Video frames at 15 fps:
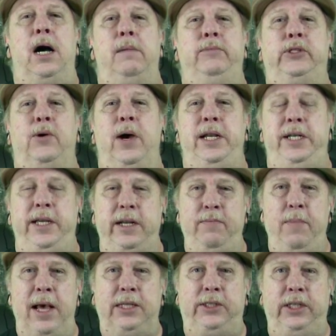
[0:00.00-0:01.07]
So I did
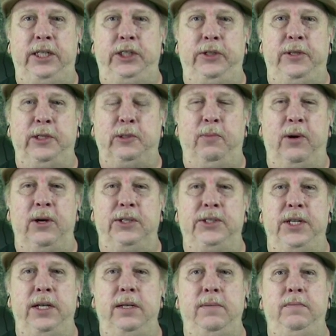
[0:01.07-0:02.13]
message this
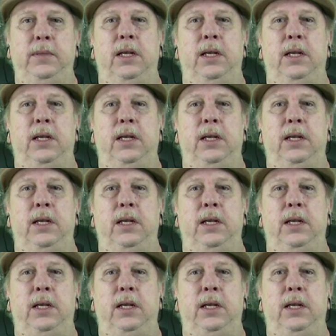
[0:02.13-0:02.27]
person.